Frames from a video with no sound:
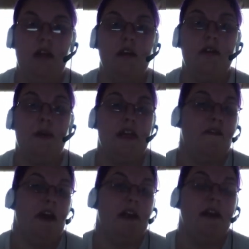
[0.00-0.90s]
despite the
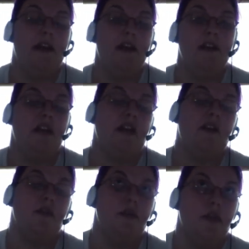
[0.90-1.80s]
fact that there is a
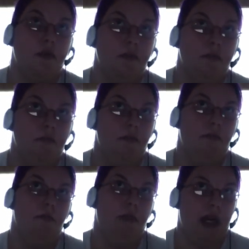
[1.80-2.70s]
huge
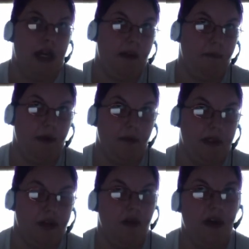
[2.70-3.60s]
mining boom
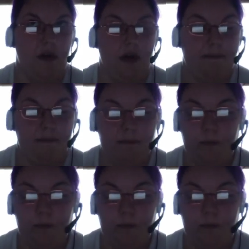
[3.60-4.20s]
that's going on.